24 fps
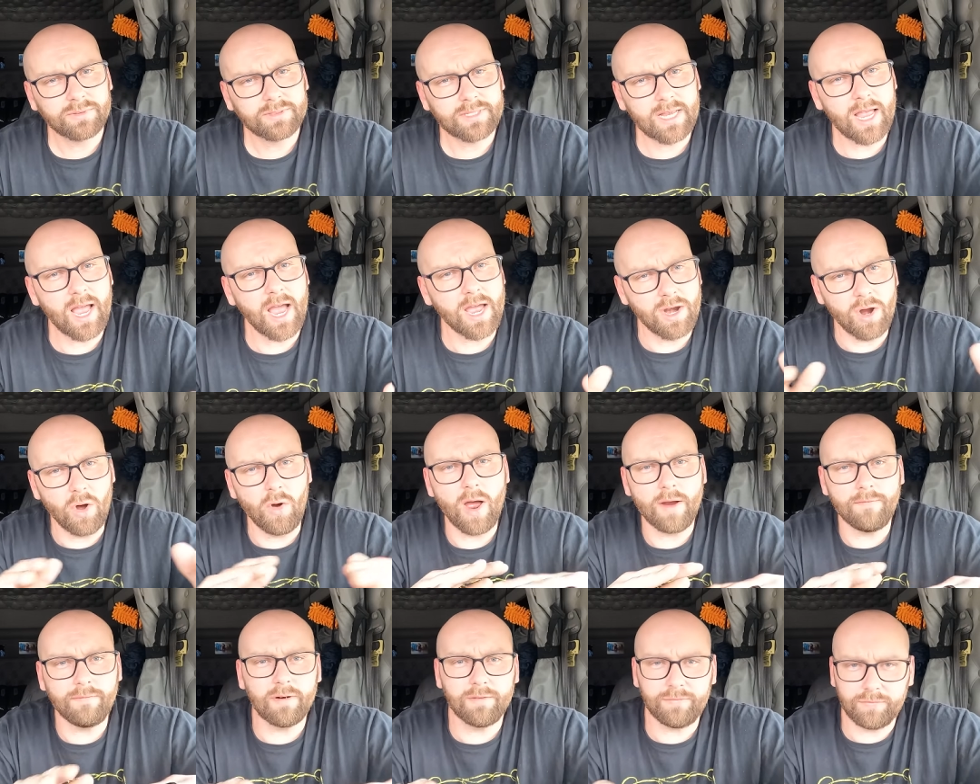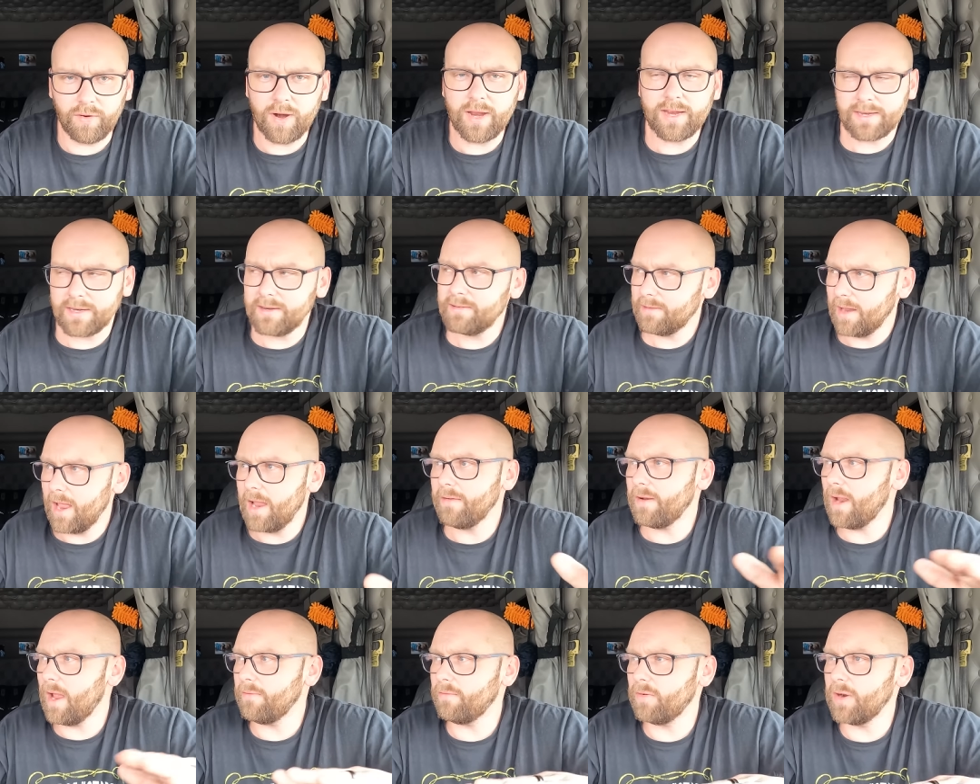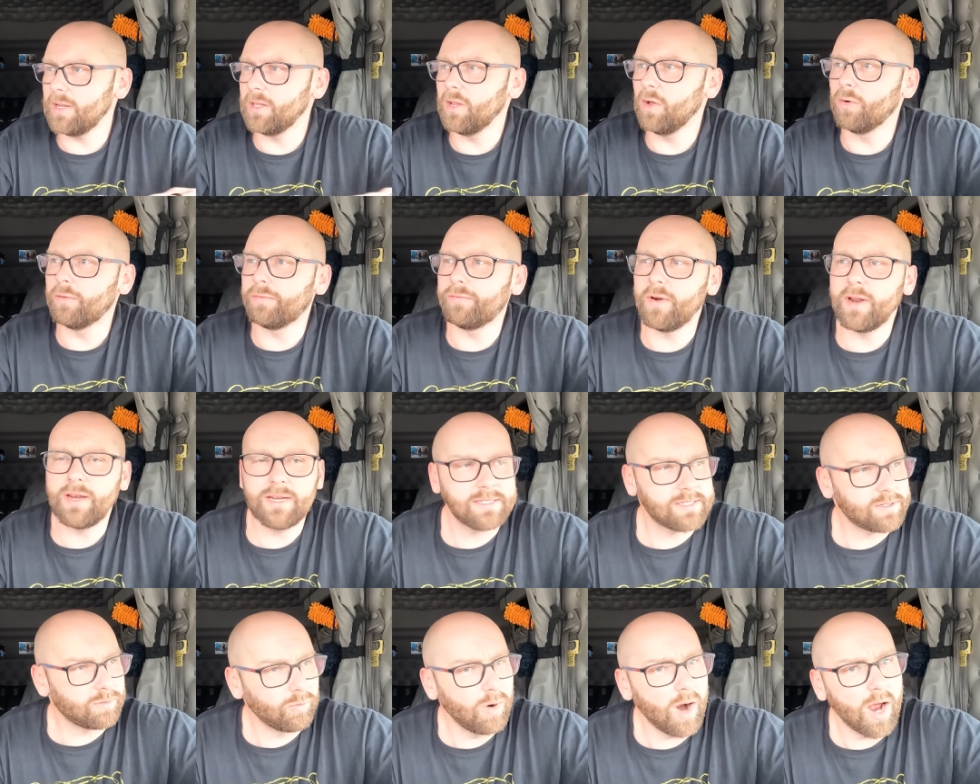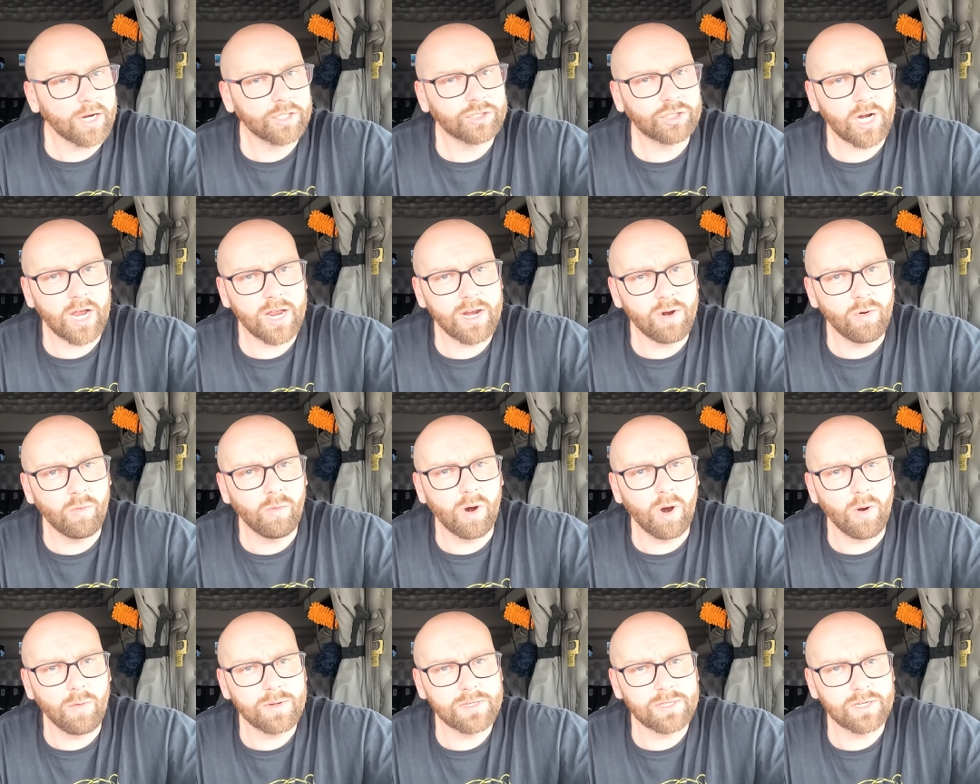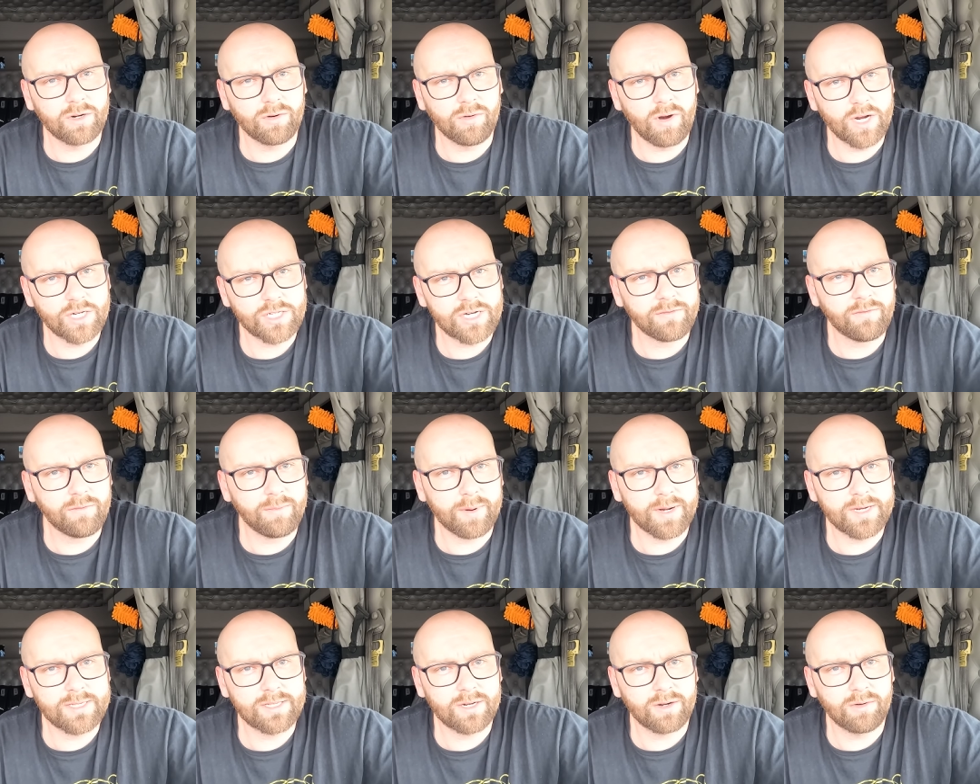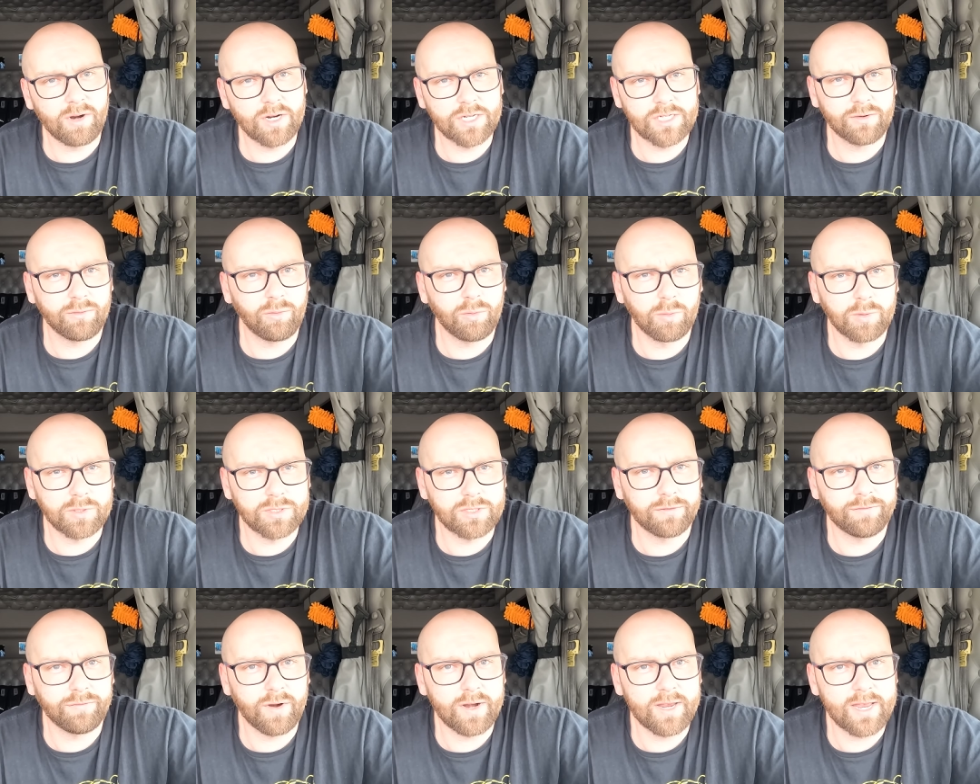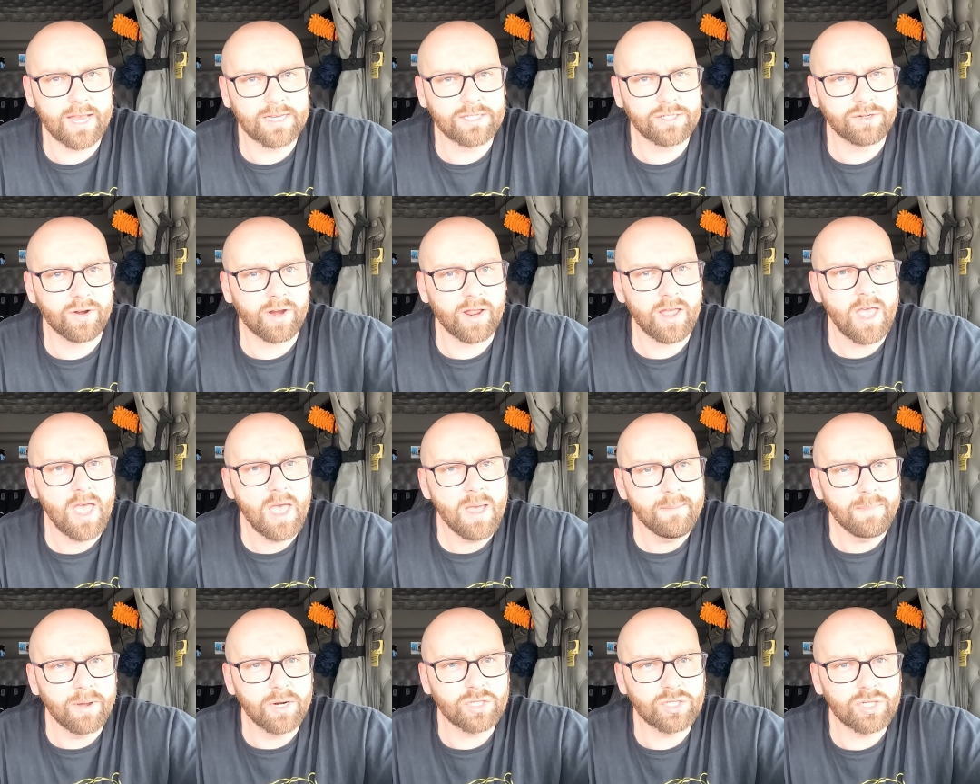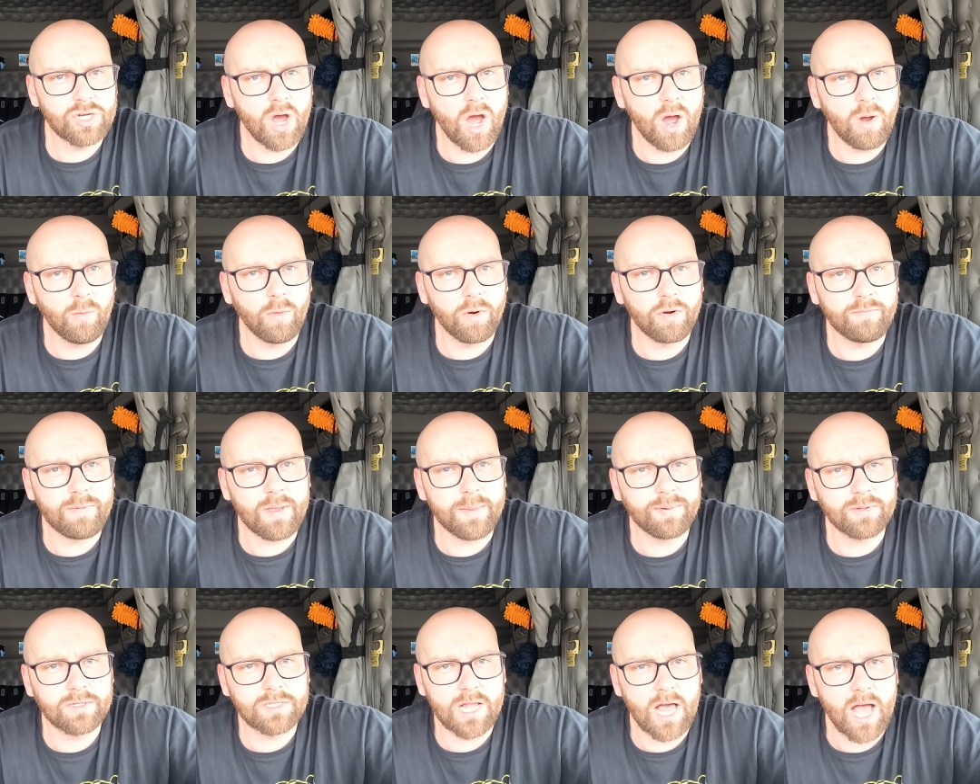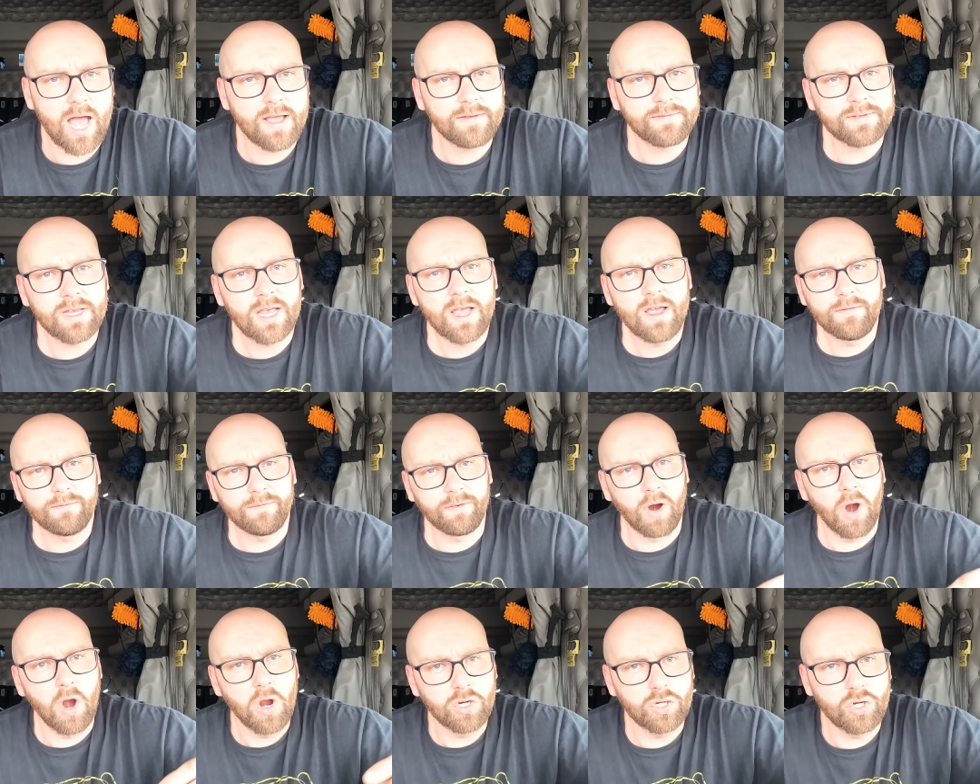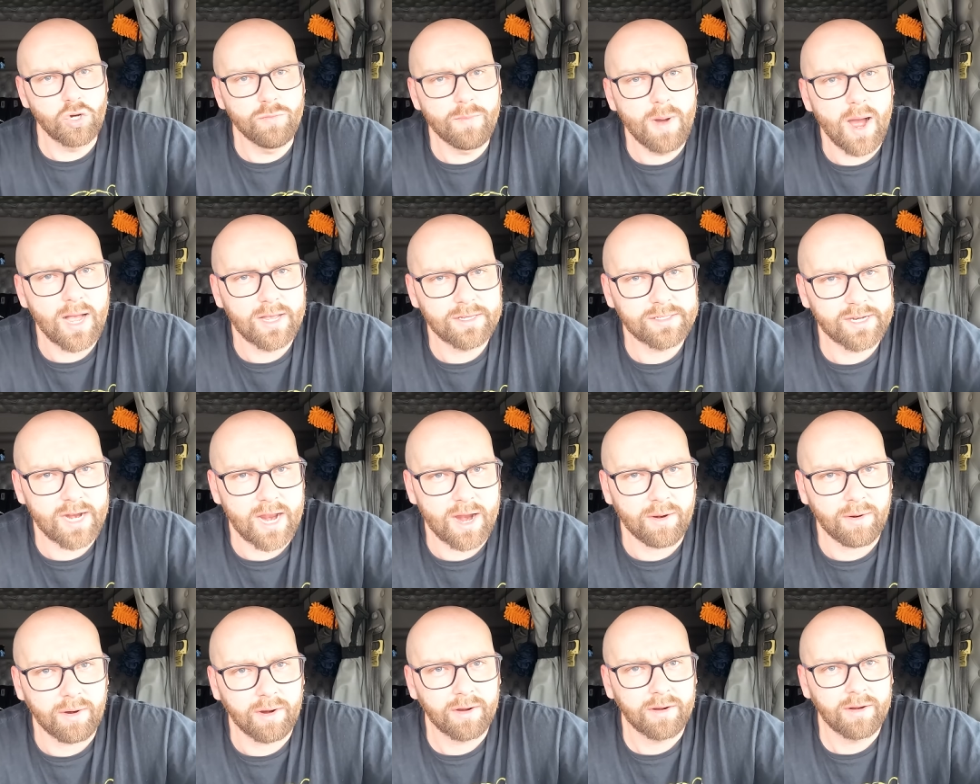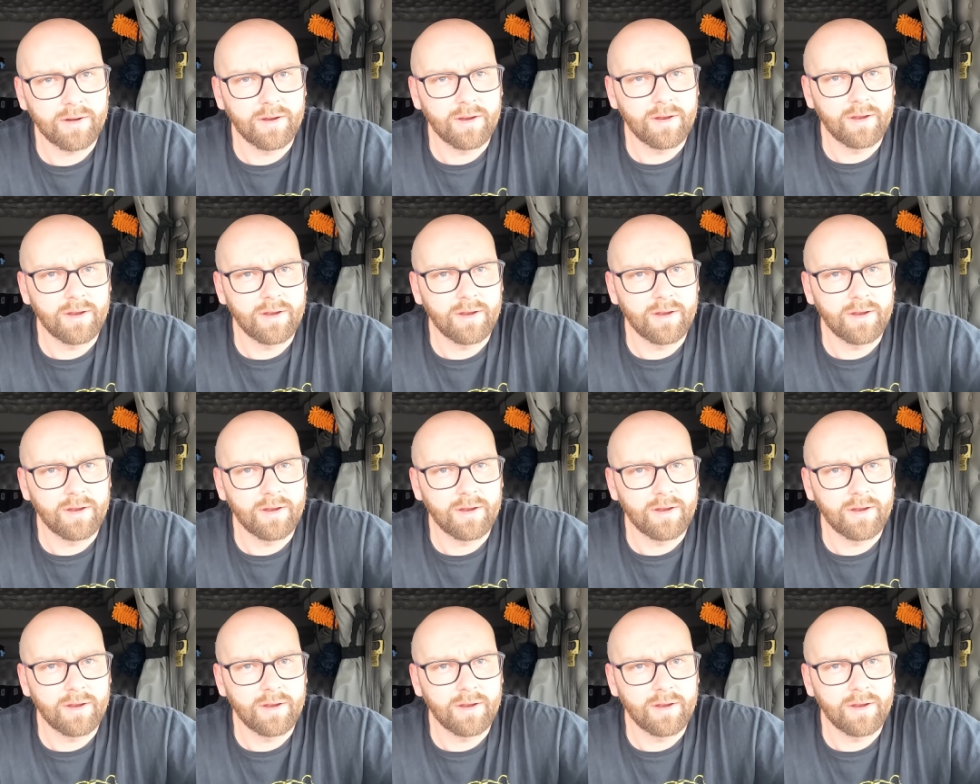Okay, I know every freight, every load of freight is a rush. I know we're always in a rush. Everybody's in a rush. Everyone wants their freight yesterday, but it's not worth people's lives for two miles an hour.